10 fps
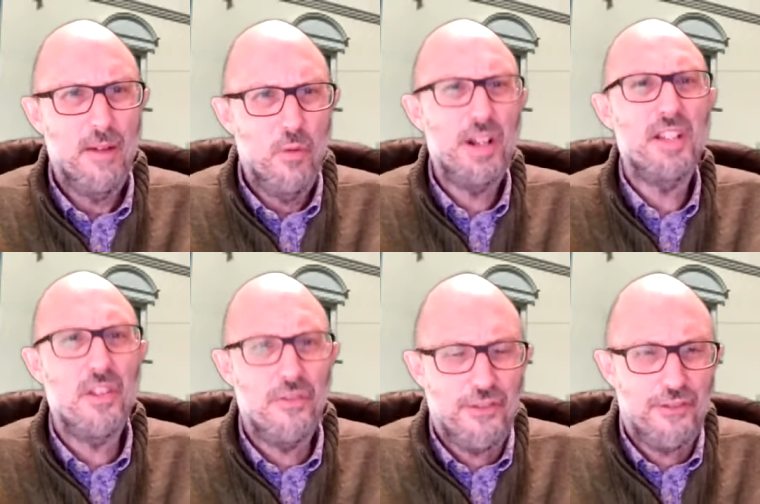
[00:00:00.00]
And what is
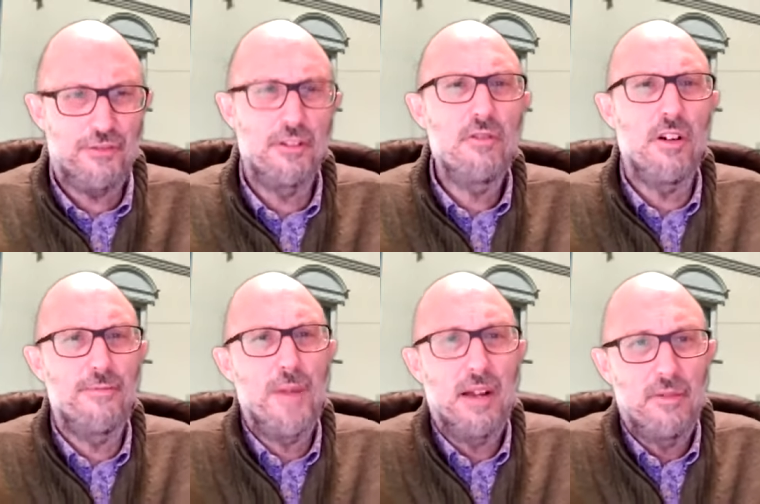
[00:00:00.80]
the fruit
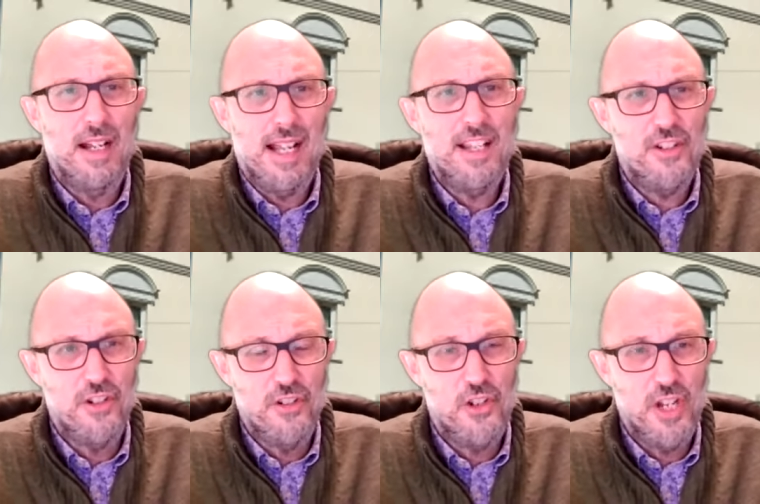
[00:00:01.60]
of my
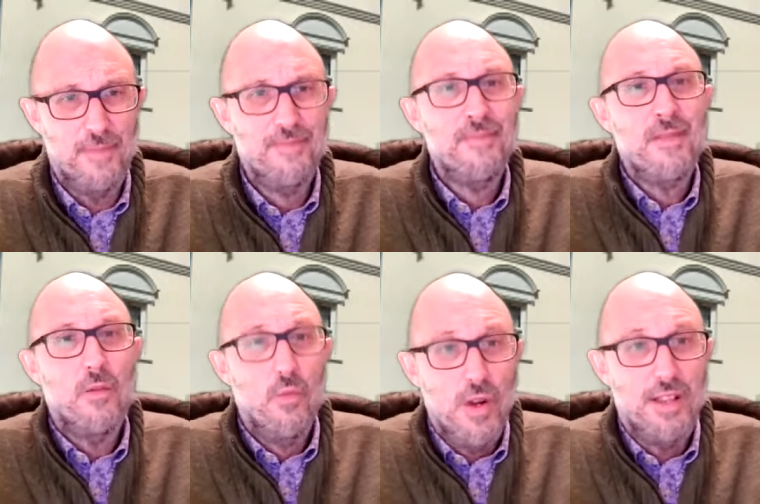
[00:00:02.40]
relationship
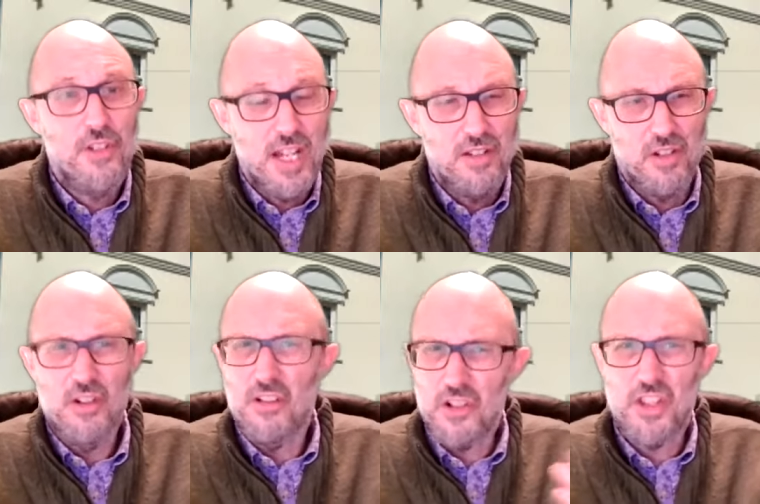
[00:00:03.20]
with Jesus,
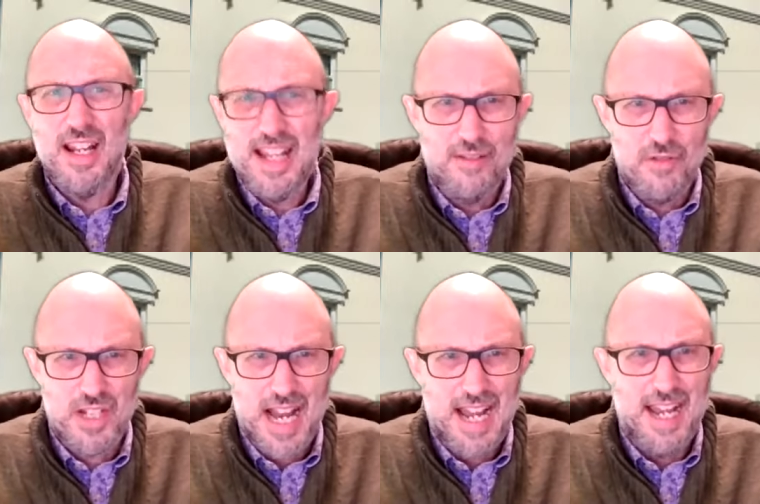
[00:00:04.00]
not just the legal
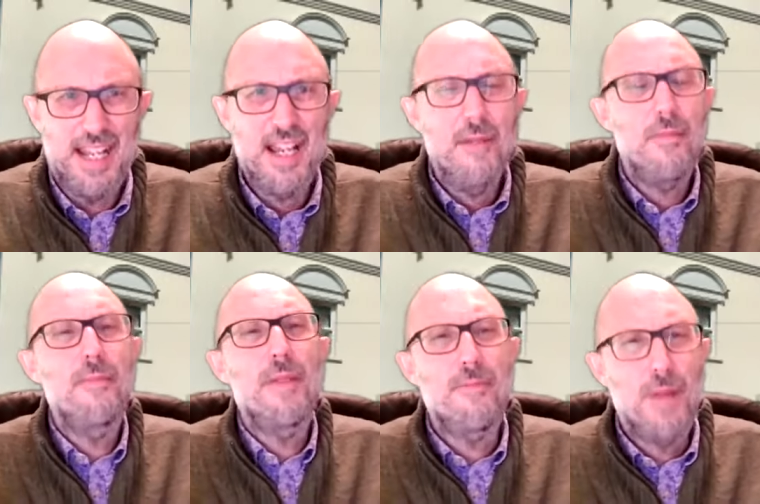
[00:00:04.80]
standing,
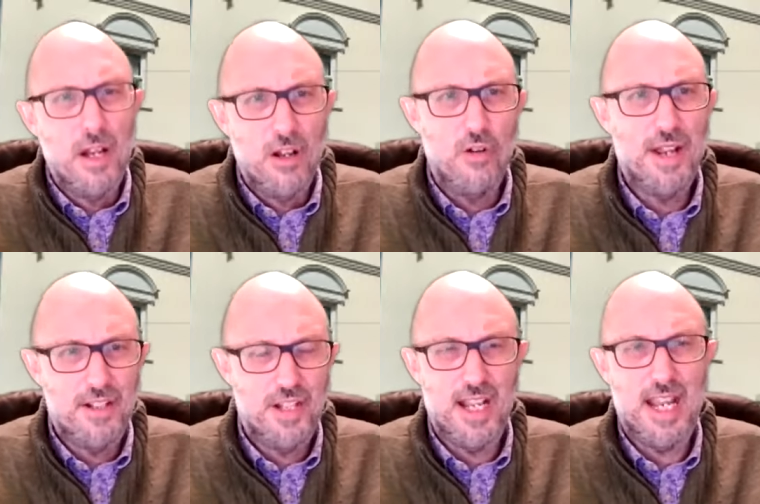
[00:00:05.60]
but me
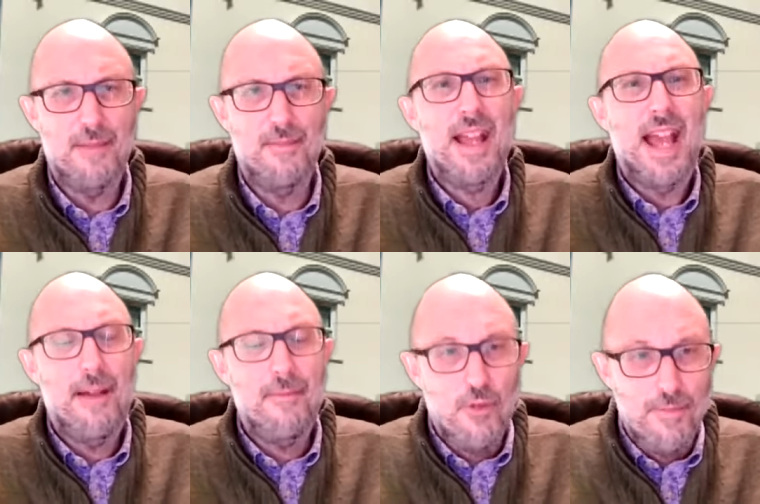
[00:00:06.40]
belonging to him
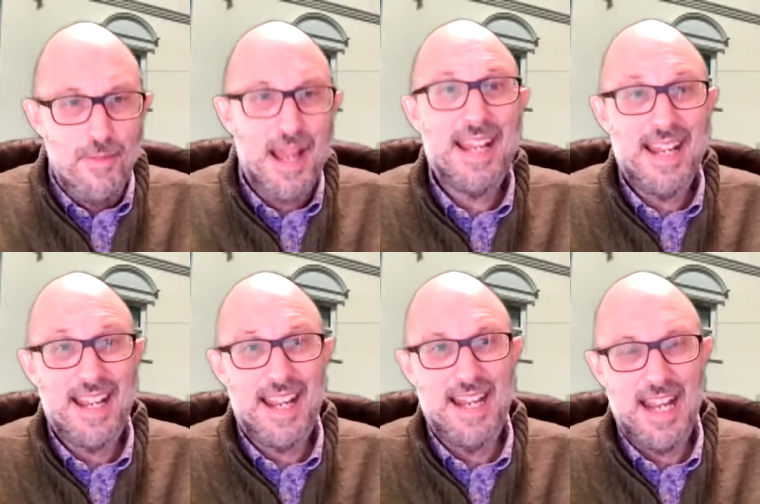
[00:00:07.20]
and
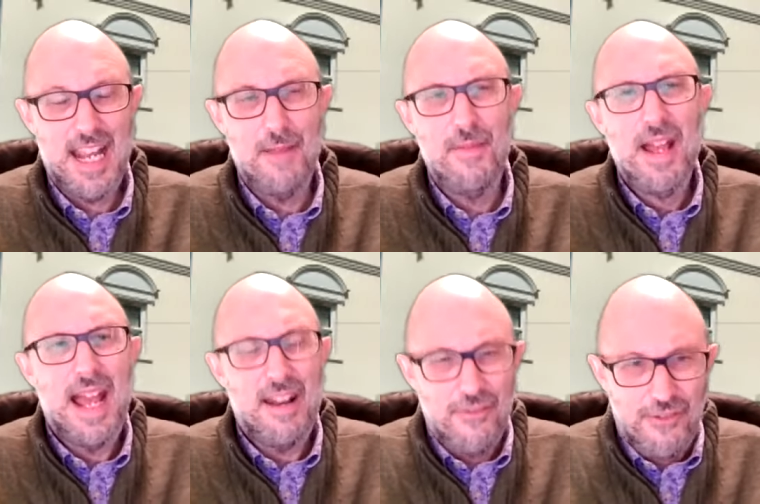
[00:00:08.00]
remaining in him
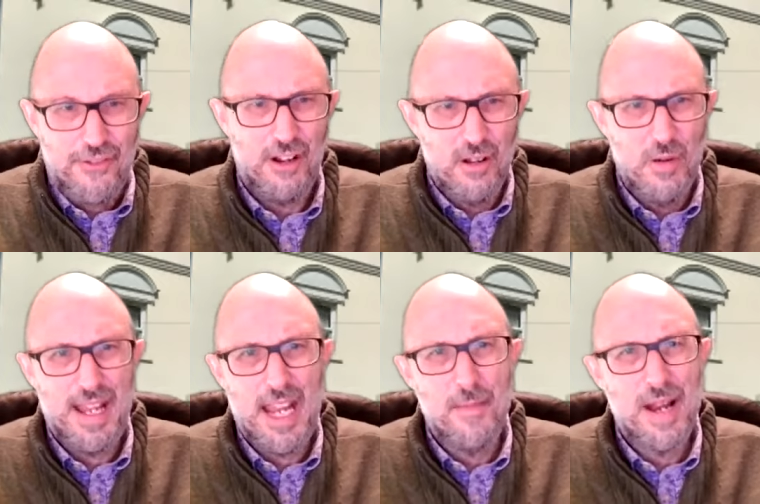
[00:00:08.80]
and
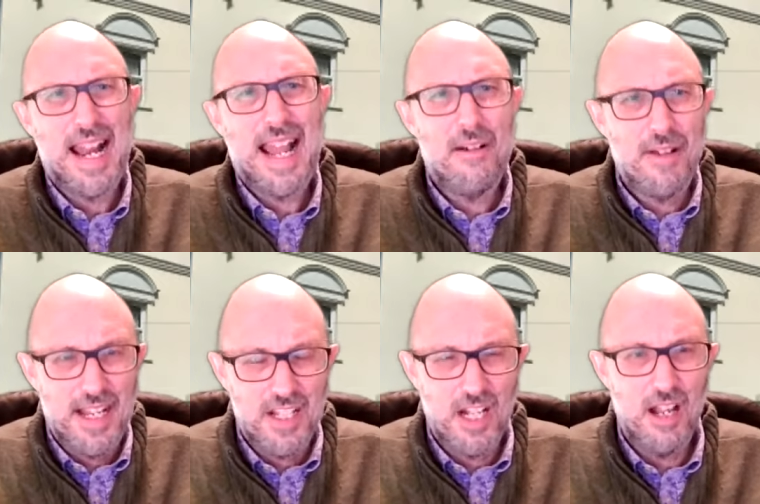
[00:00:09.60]
following him and allowing
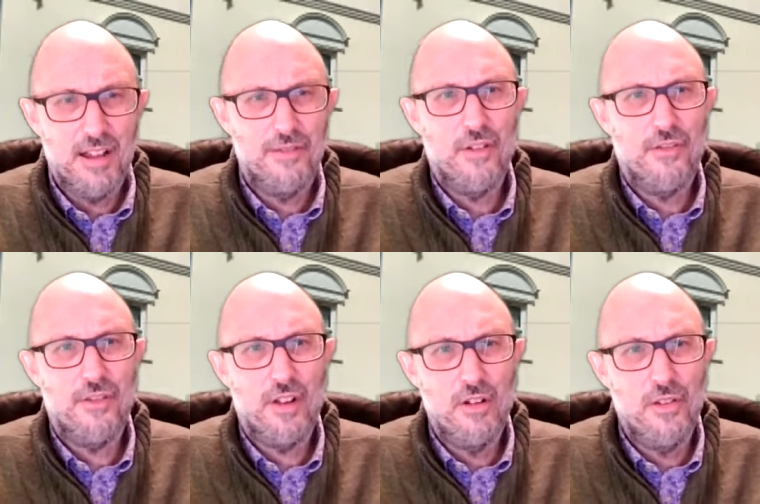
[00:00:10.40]
his life to
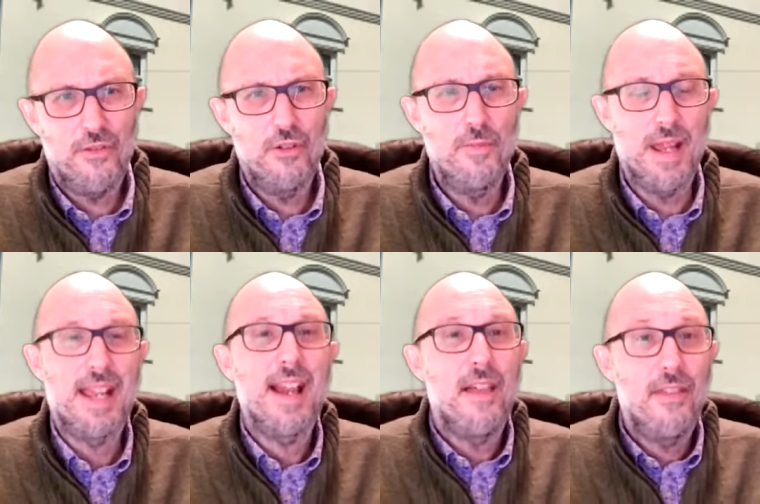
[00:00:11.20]
flow through
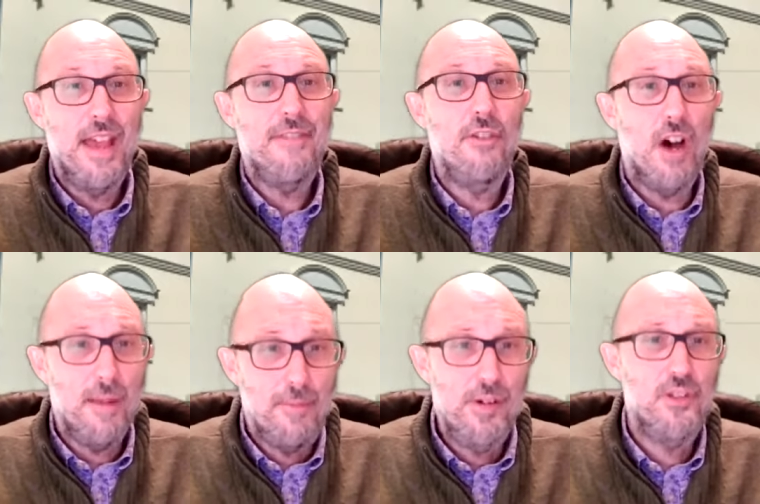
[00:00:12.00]
me. Therefore,
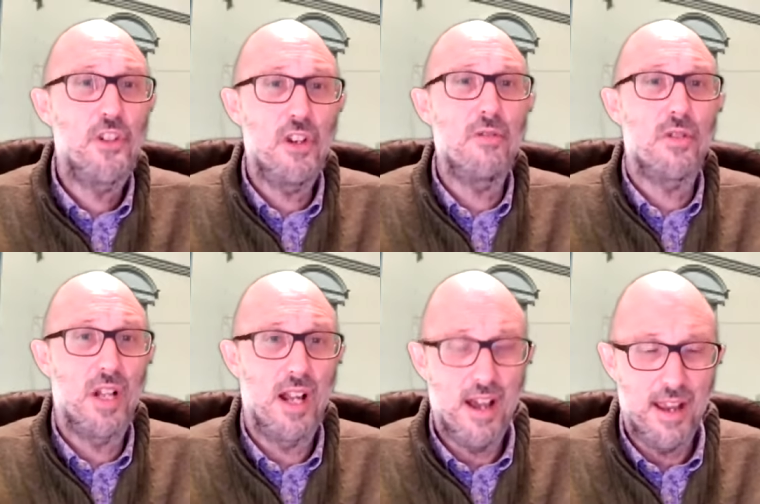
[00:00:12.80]
I
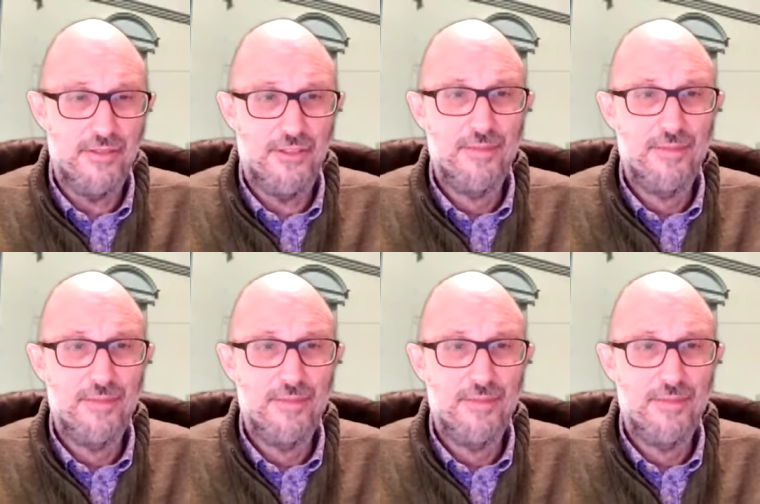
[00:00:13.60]
produce life.